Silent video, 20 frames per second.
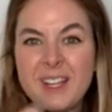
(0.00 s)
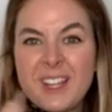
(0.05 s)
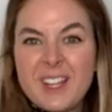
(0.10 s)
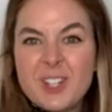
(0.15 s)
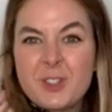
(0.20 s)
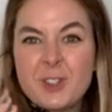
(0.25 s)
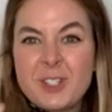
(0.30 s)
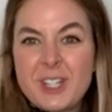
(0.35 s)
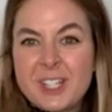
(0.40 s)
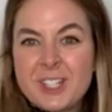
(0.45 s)

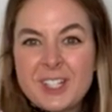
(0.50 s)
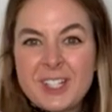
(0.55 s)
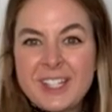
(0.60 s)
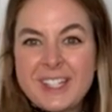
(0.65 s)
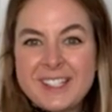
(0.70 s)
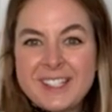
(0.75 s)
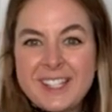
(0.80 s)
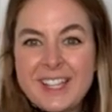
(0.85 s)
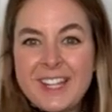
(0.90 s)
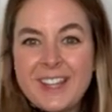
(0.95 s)
traditionally
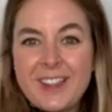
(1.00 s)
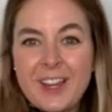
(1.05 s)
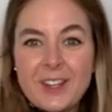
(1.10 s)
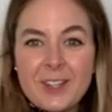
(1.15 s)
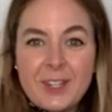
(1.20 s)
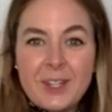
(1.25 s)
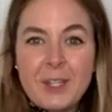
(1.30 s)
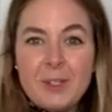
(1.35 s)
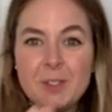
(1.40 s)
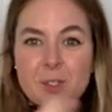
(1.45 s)
see that
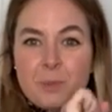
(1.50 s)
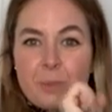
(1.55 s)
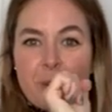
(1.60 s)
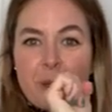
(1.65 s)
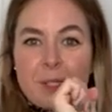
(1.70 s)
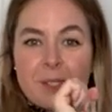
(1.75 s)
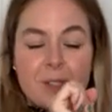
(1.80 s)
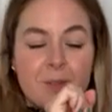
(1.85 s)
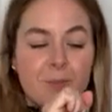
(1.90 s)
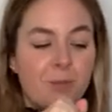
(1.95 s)
you
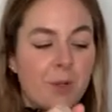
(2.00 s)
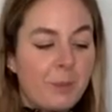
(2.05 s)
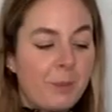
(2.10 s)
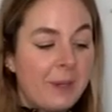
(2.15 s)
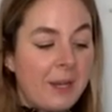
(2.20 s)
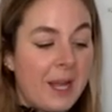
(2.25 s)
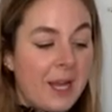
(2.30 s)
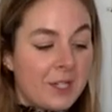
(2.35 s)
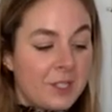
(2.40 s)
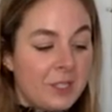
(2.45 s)
spritz and rub, but
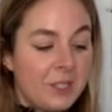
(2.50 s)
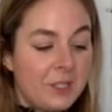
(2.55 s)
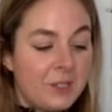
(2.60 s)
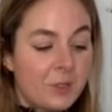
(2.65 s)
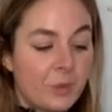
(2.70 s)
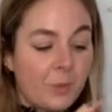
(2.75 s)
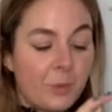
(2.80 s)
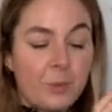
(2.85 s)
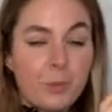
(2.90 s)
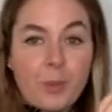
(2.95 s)
it actually
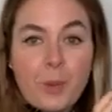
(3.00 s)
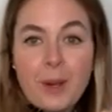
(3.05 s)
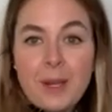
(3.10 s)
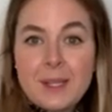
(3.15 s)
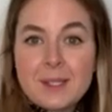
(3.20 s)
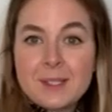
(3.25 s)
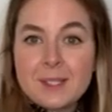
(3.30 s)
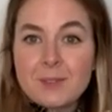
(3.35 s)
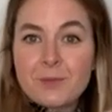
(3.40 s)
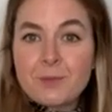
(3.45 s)
sort of
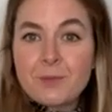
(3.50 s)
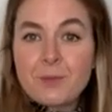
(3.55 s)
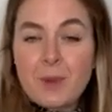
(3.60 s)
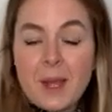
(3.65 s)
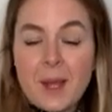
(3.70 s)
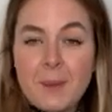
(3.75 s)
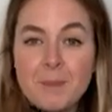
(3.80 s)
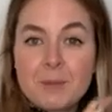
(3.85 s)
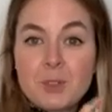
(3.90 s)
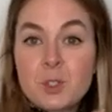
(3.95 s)
breaks the
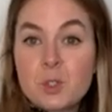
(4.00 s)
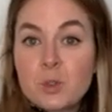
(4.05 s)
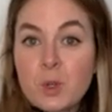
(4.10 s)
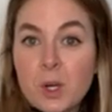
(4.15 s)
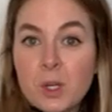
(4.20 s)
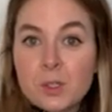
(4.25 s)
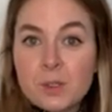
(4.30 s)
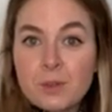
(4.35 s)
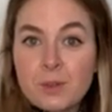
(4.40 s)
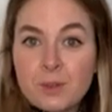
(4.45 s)

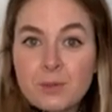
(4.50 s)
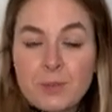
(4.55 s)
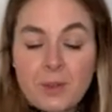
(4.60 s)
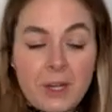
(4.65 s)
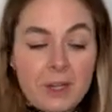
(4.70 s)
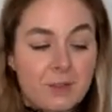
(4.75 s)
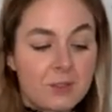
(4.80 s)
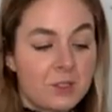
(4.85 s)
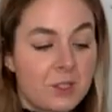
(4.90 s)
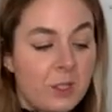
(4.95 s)
structure of the
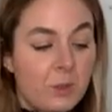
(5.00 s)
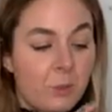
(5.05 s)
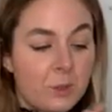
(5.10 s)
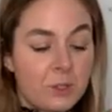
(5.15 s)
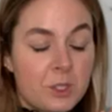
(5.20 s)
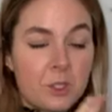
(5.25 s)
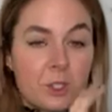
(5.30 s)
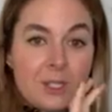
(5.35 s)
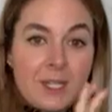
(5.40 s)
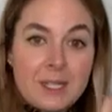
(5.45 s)
fragrance. So you want
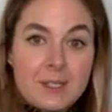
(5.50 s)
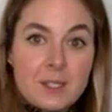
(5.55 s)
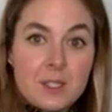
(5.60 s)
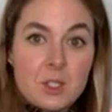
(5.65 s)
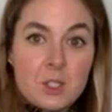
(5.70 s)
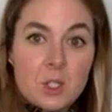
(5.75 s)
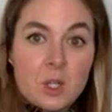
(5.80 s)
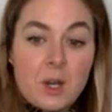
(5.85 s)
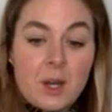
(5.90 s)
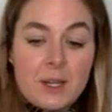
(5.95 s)
to just let it
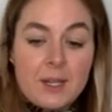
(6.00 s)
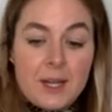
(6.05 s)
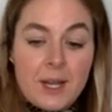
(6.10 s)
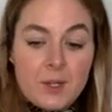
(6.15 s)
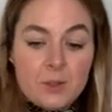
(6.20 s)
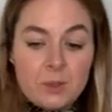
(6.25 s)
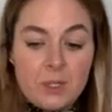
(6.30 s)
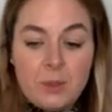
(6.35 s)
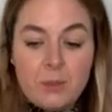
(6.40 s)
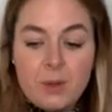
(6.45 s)
dry
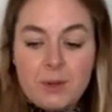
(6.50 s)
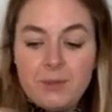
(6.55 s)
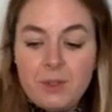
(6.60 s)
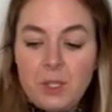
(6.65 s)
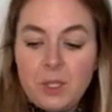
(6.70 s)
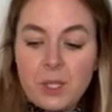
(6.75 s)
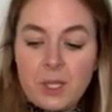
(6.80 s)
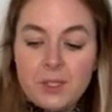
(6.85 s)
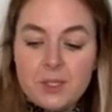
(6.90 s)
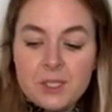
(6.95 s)
naturally wherever
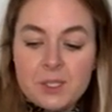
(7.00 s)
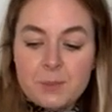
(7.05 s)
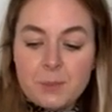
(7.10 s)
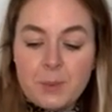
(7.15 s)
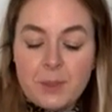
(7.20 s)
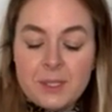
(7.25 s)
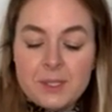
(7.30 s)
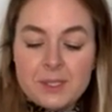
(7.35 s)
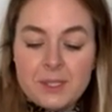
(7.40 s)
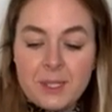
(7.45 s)
you're going to
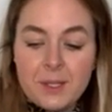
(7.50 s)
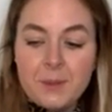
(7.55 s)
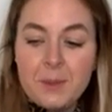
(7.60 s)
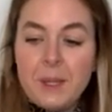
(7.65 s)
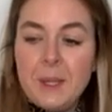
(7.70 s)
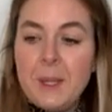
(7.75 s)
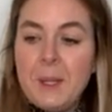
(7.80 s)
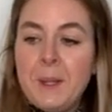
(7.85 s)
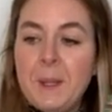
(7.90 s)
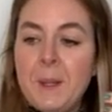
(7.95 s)
spritz it.
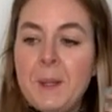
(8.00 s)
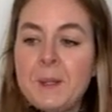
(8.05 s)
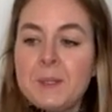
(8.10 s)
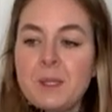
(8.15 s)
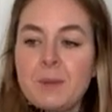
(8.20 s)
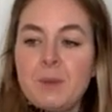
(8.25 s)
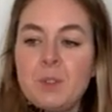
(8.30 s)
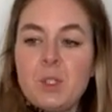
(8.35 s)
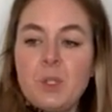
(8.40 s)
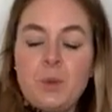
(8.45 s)

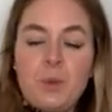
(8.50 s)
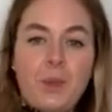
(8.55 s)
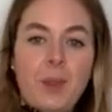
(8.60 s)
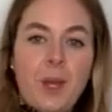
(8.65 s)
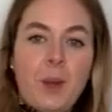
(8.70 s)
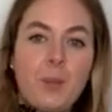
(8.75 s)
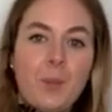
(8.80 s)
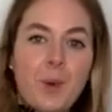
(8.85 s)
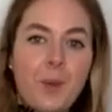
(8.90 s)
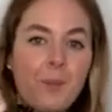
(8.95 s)
So I'll do
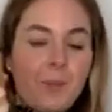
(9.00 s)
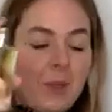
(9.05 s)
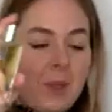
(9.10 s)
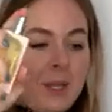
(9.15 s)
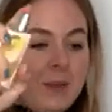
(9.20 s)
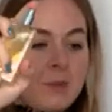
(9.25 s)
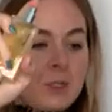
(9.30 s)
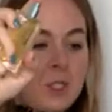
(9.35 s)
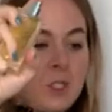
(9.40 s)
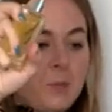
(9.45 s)
that one, and then
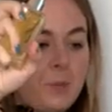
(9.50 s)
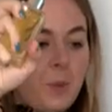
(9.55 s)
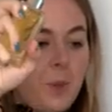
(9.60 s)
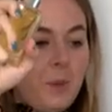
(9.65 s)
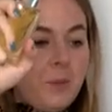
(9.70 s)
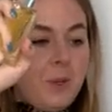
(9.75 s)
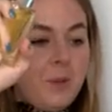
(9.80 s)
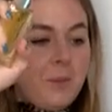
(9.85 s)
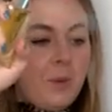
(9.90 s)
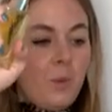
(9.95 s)
I'm going to
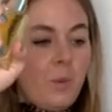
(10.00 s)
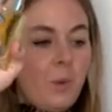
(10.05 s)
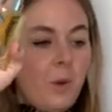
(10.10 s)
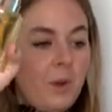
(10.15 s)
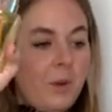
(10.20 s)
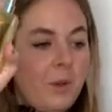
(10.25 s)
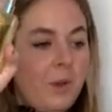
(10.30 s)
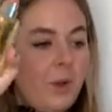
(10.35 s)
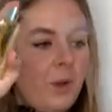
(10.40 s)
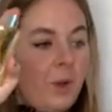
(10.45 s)
pop number
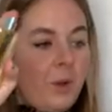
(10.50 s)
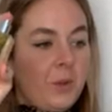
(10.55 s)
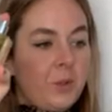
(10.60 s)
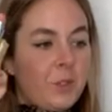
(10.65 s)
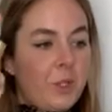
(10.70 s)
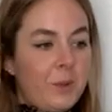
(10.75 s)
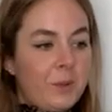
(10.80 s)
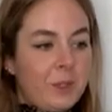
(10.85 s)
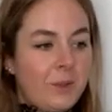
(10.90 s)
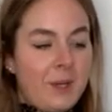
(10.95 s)
one on
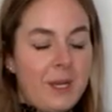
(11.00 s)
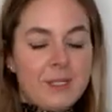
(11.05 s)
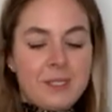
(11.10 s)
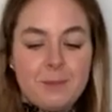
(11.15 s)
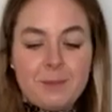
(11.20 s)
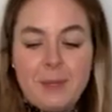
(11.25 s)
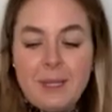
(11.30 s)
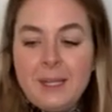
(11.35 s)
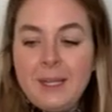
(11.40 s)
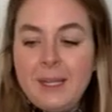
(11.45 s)
top. So adding
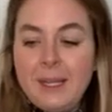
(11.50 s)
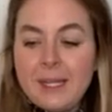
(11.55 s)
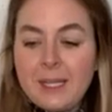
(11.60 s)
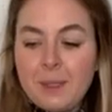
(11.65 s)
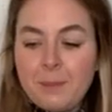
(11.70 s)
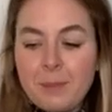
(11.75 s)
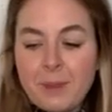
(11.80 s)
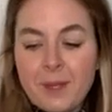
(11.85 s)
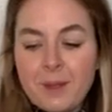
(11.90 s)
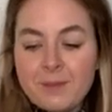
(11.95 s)
my little
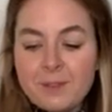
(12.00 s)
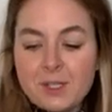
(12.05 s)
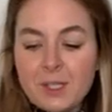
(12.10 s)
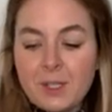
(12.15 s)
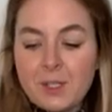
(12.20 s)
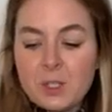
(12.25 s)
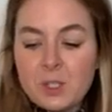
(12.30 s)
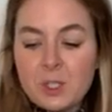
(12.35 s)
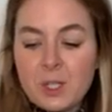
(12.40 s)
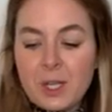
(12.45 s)
bit of
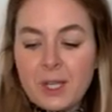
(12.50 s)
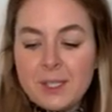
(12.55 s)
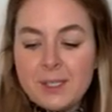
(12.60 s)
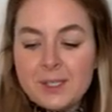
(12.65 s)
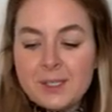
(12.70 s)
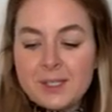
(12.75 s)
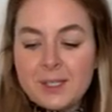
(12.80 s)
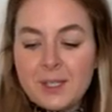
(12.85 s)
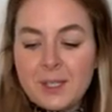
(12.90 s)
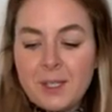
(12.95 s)
sunshine
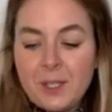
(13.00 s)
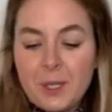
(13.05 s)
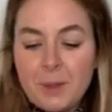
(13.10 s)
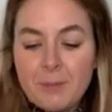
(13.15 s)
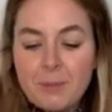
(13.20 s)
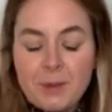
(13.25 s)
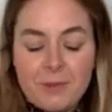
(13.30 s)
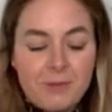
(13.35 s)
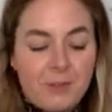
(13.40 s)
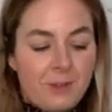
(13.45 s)
to
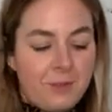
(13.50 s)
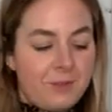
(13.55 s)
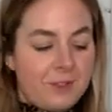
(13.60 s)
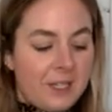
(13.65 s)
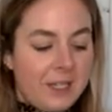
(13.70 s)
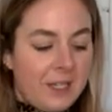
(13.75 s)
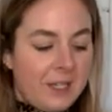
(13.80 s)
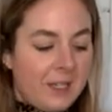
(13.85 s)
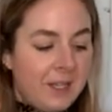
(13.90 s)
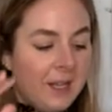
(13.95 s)
number
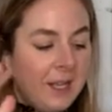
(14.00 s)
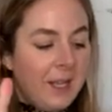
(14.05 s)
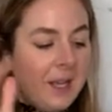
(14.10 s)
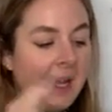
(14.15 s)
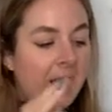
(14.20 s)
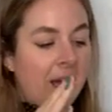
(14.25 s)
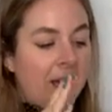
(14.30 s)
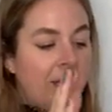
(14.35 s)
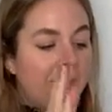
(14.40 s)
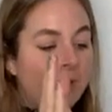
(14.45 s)
15.
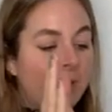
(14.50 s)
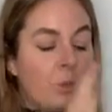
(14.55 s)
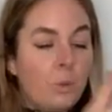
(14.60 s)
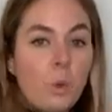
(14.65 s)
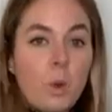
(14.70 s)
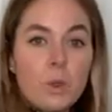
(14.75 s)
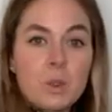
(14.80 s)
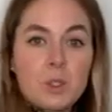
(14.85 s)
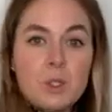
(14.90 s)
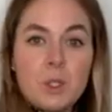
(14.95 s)
And if you
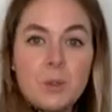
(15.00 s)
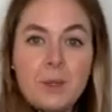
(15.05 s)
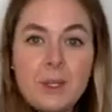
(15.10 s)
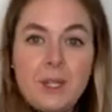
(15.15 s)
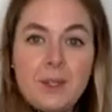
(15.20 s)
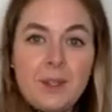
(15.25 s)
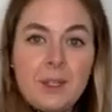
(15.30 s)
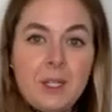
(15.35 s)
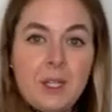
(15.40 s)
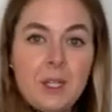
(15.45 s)
want to do
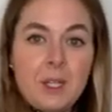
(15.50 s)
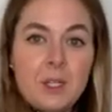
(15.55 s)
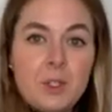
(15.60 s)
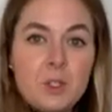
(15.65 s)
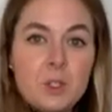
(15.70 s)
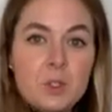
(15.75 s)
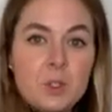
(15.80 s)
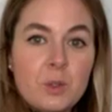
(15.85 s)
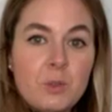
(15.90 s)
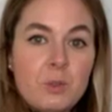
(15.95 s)
anything, you can
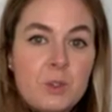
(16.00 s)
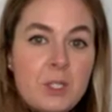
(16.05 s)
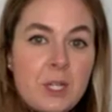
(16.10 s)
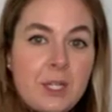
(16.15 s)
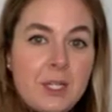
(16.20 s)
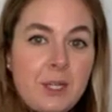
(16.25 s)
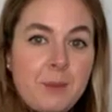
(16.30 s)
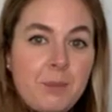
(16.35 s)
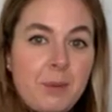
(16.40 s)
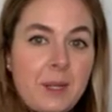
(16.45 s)
just sort of
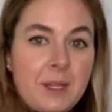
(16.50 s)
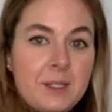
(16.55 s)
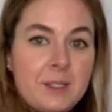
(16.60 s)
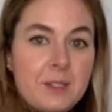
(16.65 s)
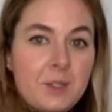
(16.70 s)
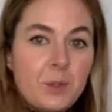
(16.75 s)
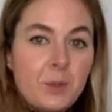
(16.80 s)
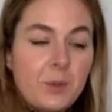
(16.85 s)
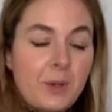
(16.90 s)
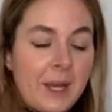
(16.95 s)
gently place
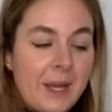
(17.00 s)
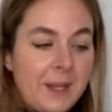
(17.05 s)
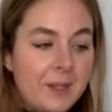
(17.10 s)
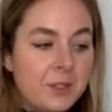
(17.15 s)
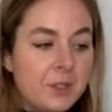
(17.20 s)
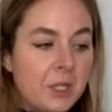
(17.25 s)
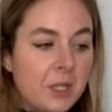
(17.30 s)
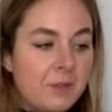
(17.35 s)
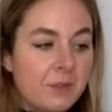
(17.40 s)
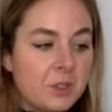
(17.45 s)
your
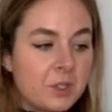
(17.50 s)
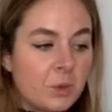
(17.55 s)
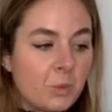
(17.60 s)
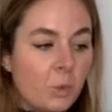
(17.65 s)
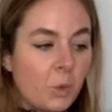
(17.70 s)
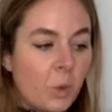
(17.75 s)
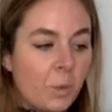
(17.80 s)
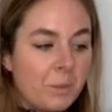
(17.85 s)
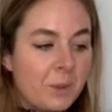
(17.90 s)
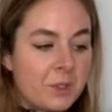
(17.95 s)
hand over to
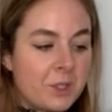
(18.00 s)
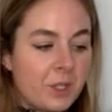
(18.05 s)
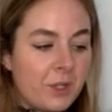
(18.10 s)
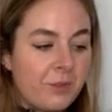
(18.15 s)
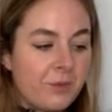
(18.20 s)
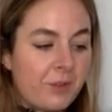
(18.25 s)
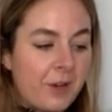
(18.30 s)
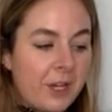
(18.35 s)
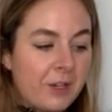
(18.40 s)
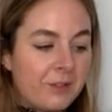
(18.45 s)
warm the two
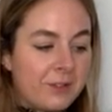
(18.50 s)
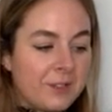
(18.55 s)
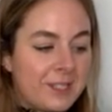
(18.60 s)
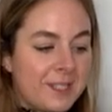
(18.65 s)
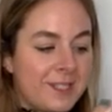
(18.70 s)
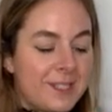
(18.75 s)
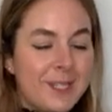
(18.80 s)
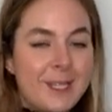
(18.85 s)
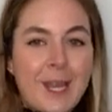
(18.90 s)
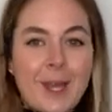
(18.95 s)
fragrances
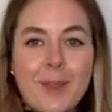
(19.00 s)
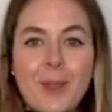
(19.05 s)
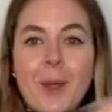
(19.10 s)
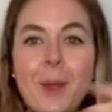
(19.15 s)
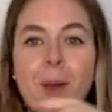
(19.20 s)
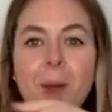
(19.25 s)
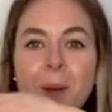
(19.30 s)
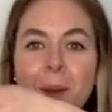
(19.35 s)
together.